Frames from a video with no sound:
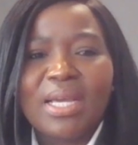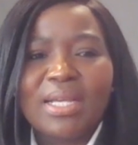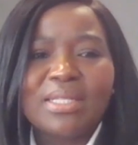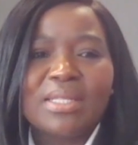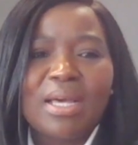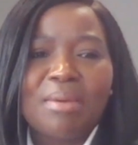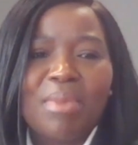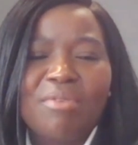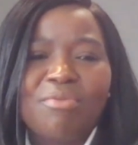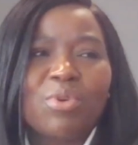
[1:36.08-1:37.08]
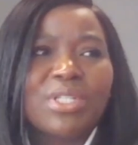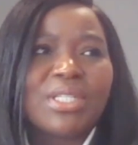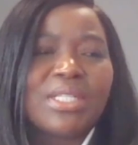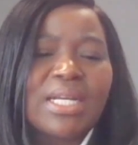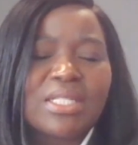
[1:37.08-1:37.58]
has
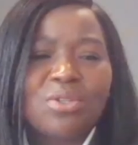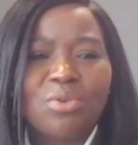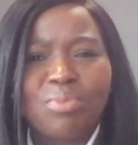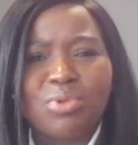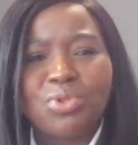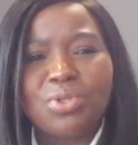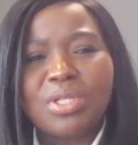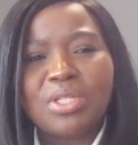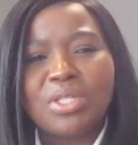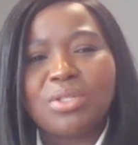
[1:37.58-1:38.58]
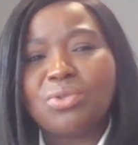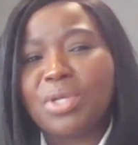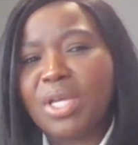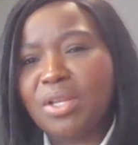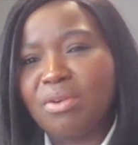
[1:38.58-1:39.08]
afforded us an opportunity
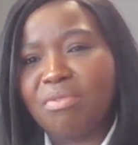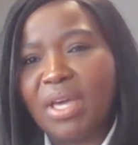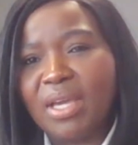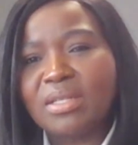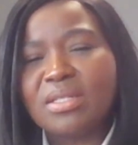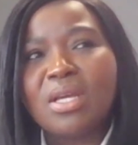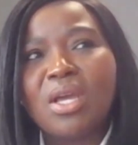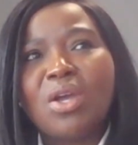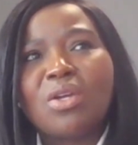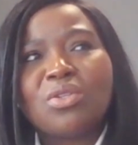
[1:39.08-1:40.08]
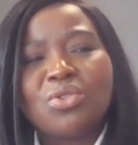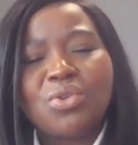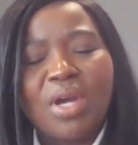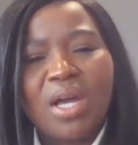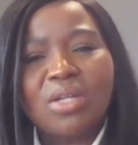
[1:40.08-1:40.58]
to innovate,
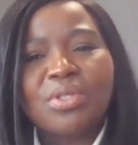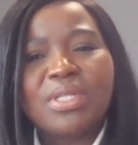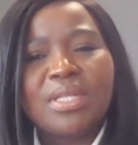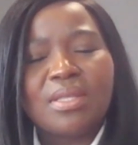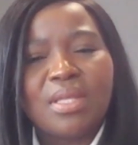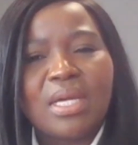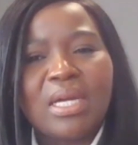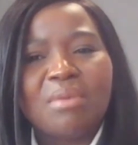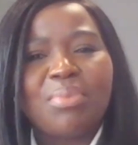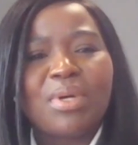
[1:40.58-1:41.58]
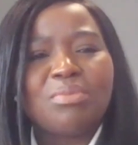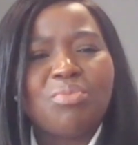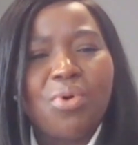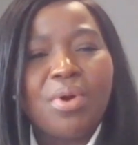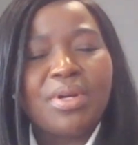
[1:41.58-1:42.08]
to actually think about
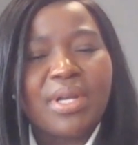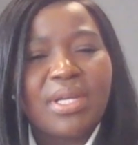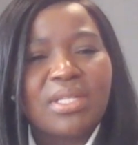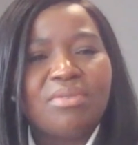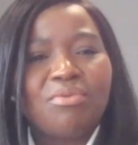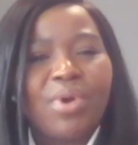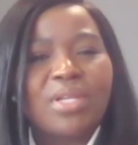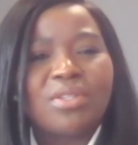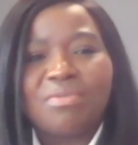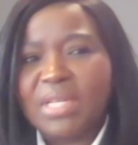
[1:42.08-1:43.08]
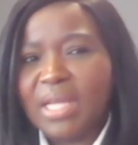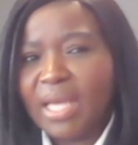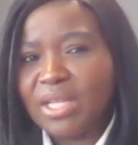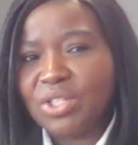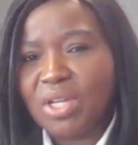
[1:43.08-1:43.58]
more creative ways of
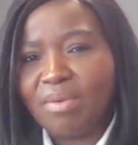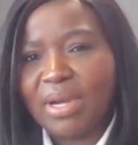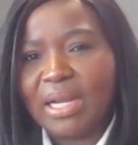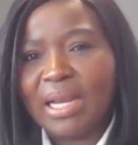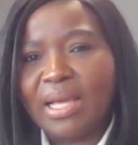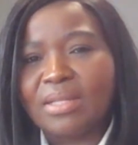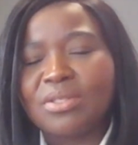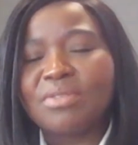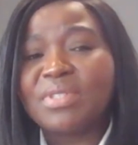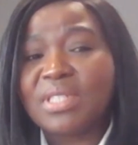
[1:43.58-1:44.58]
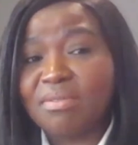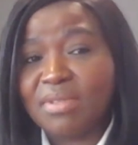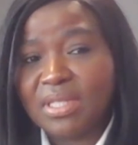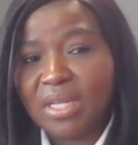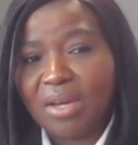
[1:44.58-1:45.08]
engaging our clients, of
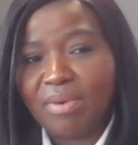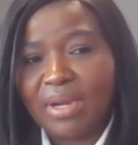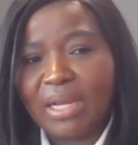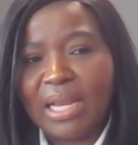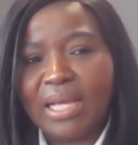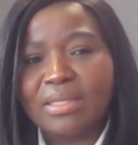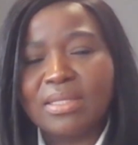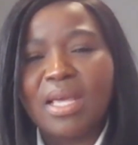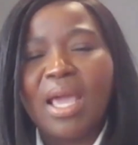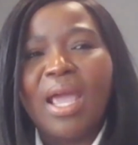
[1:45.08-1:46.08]
servicing our clients.